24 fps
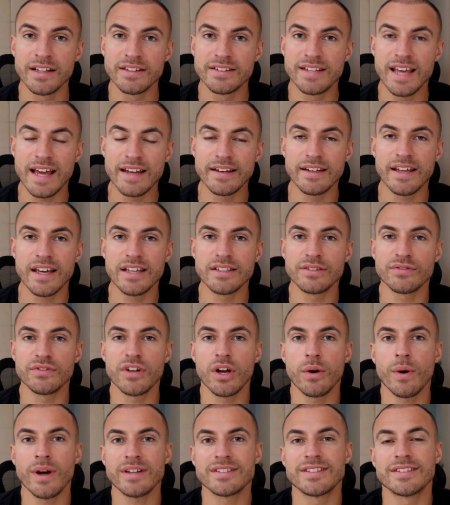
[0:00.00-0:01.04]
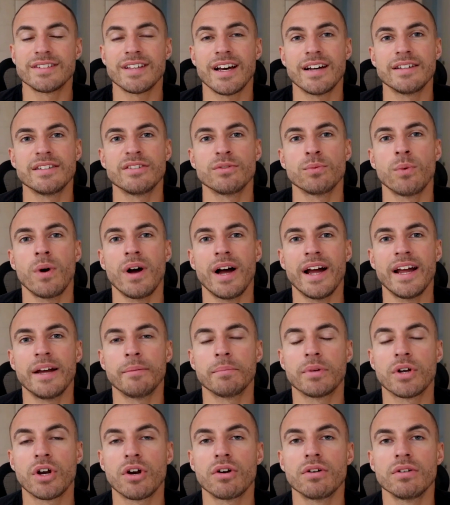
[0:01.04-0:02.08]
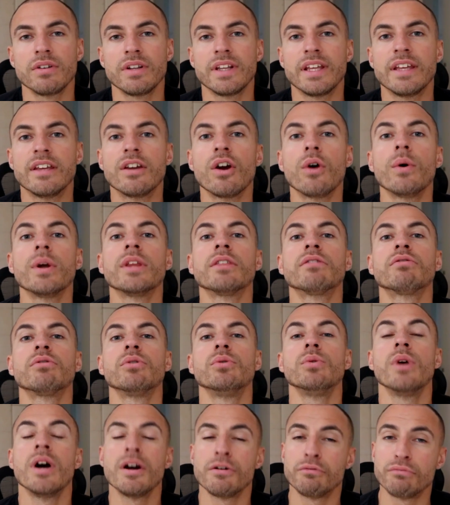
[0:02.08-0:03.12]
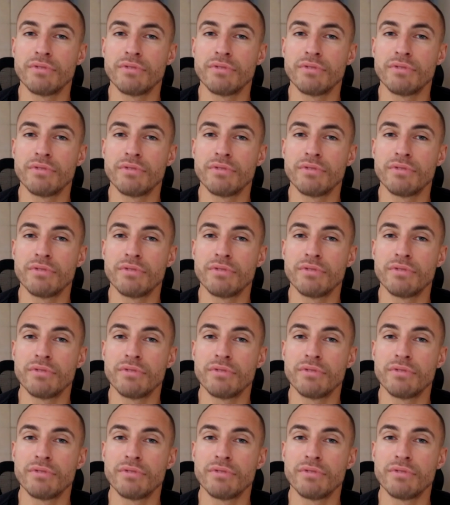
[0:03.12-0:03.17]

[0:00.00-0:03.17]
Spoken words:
10 days of no exercise is what I am currently going through,